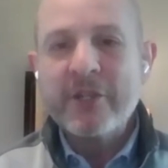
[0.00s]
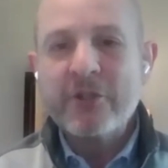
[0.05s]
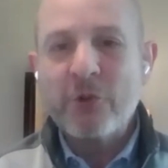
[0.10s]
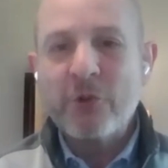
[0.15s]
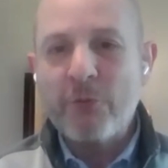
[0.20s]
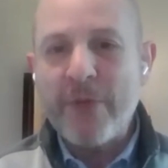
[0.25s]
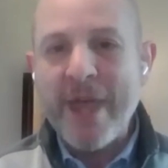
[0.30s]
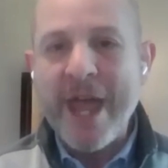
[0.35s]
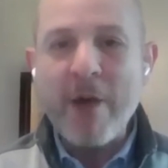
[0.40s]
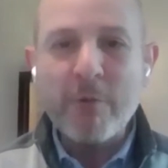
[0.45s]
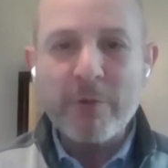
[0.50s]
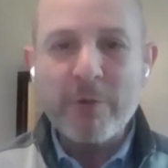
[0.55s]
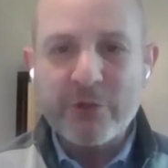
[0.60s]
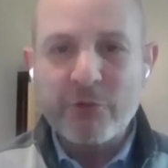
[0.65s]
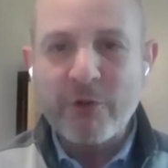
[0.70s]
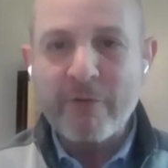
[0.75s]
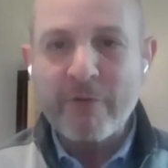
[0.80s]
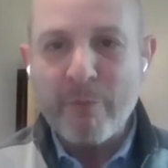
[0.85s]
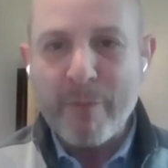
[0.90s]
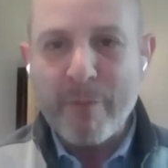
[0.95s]
So that was
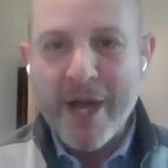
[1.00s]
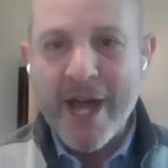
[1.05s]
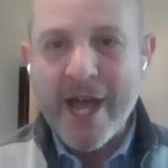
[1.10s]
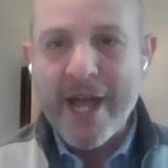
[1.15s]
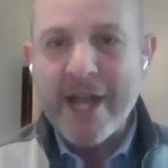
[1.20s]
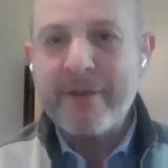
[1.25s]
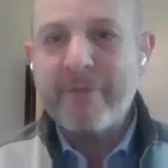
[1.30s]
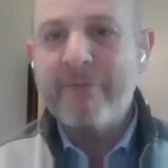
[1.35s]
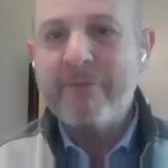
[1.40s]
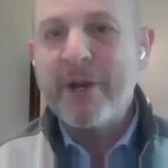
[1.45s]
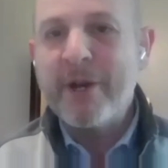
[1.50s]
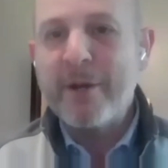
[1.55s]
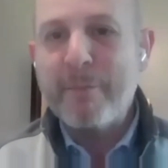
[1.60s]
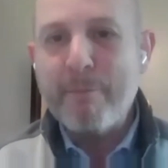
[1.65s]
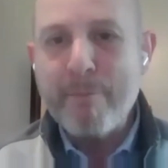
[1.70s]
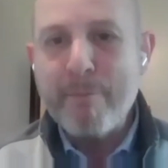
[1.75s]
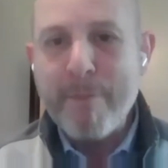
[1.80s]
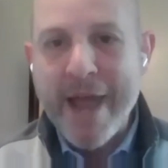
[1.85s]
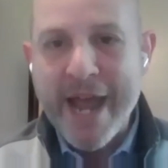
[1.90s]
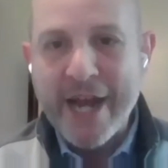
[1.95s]
driven by very
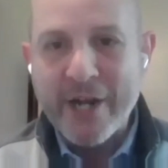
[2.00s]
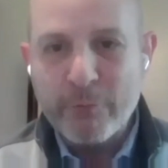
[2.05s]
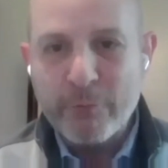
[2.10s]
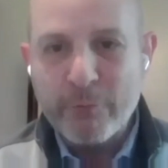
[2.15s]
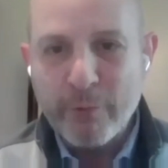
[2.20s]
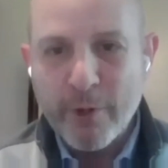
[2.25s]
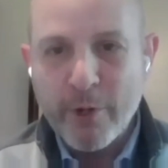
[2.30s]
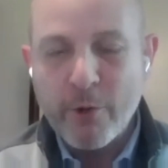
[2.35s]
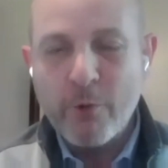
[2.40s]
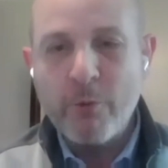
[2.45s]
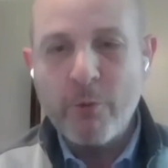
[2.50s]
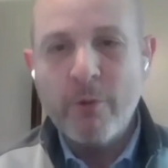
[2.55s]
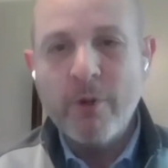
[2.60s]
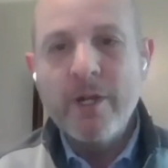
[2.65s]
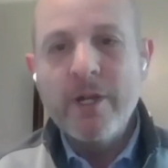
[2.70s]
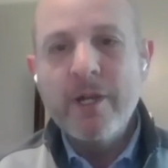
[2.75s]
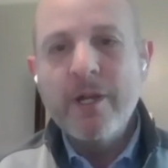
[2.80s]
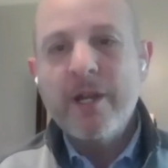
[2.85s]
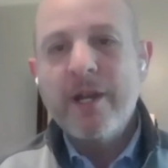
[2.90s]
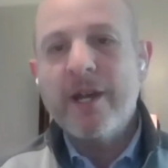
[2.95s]
macro
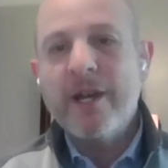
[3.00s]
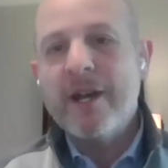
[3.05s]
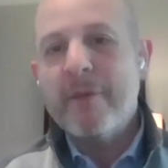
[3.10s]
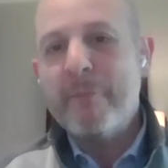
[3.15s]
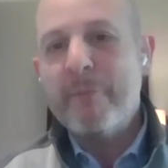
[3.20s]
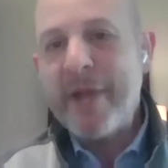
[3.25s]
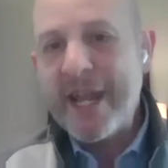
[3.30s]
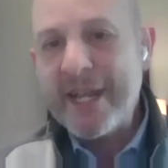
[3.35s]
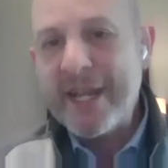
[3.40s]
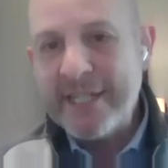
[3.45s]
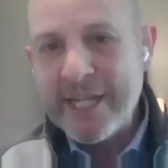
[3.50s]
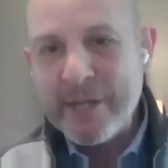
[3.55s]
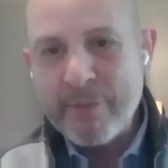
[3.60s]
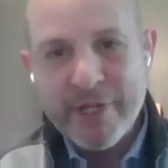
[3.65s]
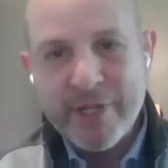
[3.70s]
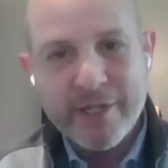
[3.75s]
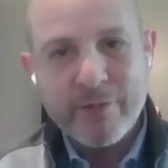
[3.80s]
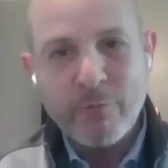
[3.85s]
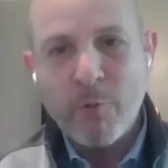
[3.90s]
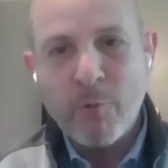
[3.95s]

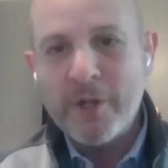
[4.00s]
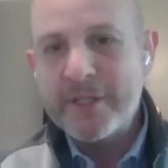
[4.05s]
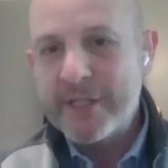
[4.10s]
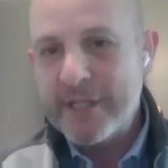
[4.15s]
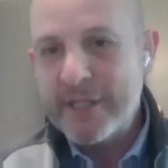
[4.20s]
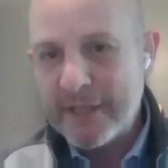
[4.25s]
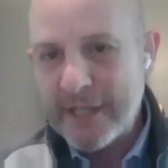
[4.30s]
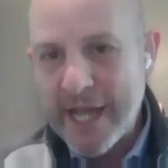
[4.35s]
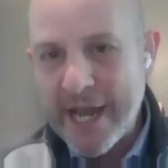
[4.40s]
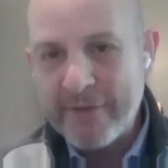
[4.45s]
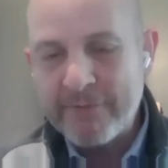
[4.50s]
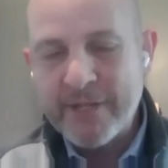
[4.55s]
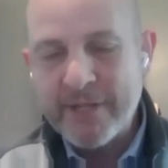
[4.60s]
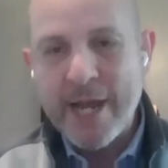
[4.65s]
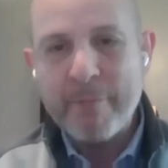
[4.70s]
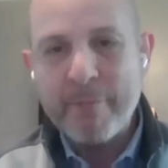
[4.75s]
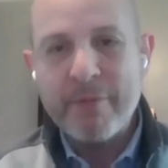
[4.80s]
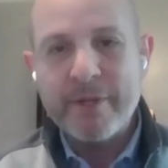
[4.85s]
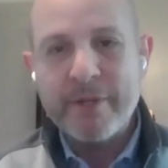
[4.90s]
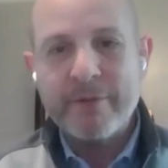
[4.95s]
pandemic, once in a
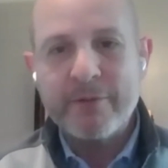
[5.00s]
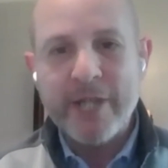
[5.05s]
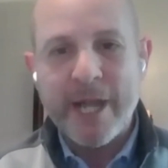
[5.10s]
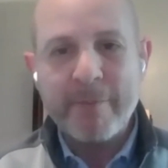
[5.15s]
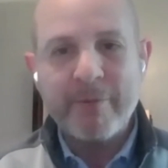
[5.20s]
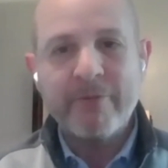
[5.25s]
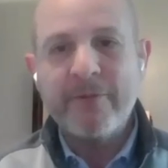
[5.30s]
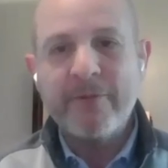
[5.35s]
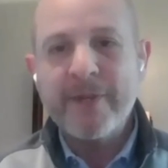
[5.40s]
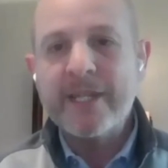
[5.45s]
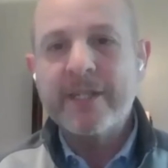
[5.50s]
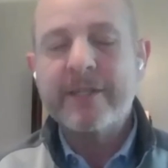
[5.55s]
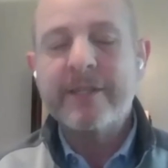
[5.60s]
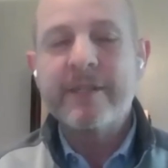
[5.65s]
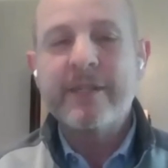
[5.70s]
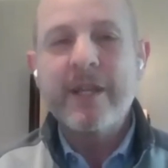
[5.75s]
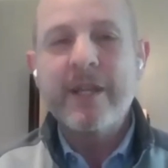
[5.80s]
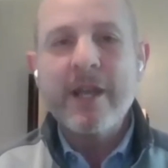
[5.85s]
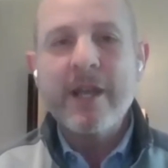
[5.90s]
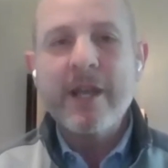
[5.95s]
lifetime type events,
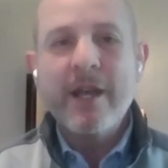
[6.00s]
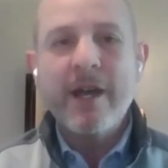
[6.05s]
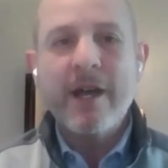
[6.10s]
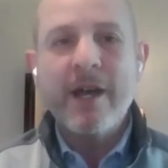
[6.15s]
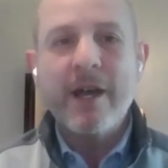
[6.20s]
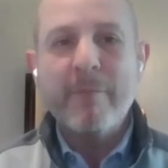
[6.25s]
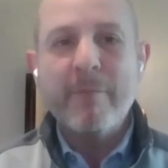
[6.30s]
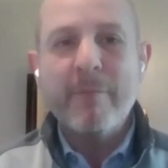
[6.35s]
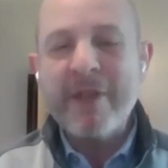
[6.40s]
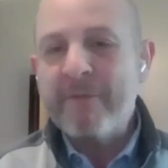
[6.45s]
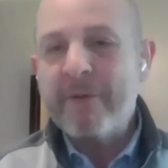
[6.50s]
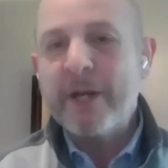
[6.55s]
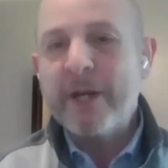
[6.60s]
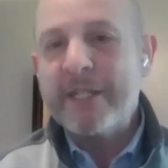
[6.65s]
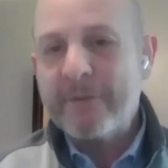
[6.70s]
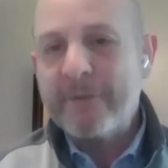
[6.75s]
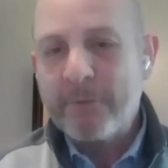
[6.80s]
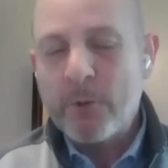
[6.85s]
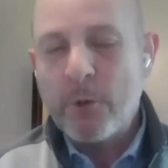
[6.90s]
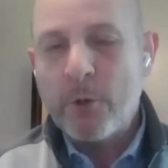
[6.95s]
and very
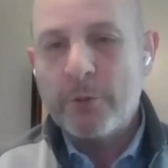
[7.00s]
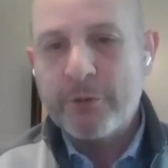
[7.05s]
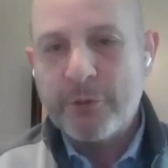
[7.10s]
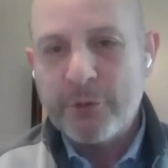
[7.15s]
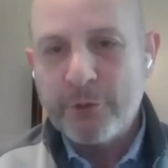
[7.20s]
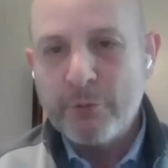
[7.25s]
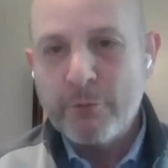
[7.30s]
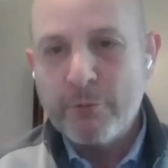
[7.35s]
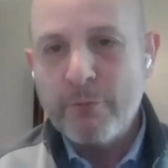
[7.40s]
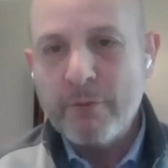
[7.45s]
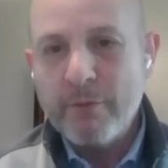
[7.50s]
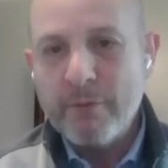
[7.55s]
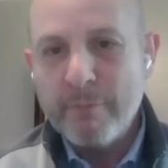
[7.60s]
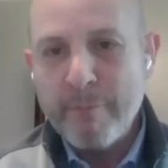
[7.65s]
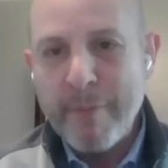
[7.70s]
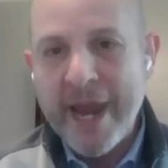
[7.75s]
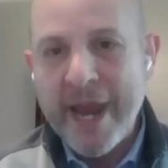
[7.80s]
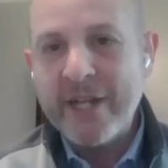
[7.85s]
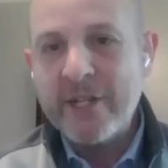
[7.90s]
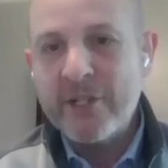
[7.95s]
difficult to
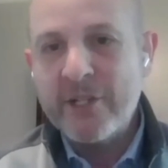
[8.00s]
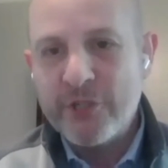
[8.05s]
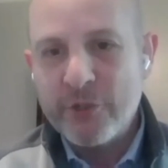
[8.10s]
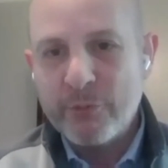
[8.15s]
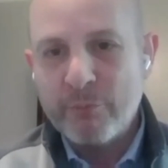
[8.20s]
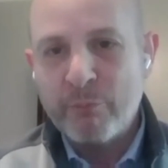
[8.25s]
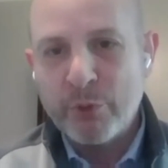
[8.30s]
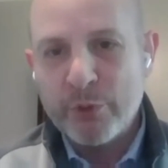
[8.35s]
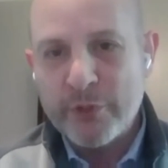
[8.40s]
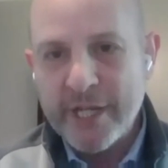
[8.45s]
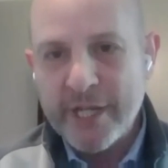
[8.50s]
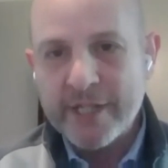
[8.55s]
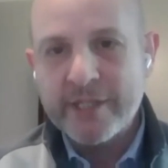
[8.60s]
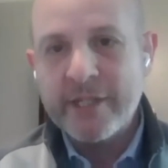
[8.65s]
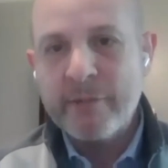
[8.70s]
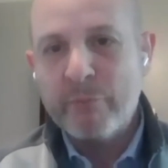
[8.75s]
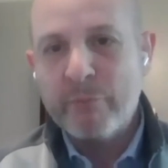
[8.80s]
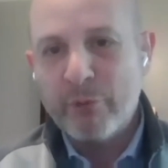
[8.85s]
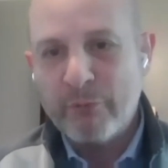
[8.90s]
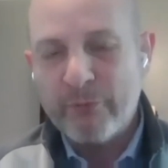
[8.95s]
manage, predict,
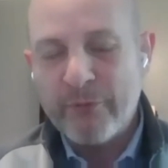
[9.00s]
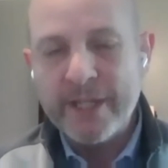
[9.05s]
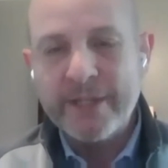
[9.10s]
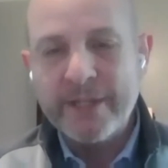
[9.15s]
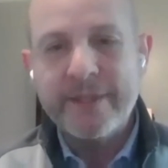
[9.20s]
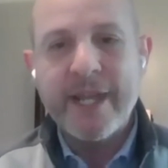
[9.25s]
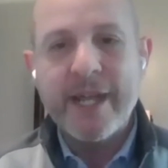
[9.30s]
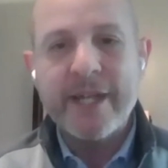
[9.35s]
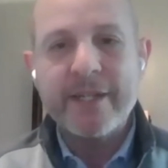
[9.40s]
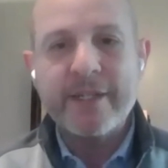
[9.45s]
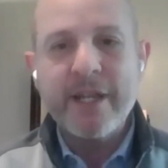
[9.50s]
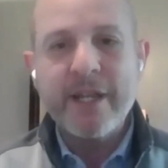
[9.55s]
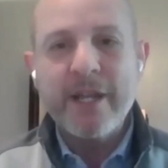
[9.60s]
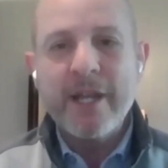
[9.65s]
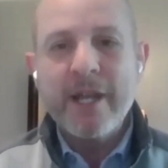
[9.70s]
and prevent that.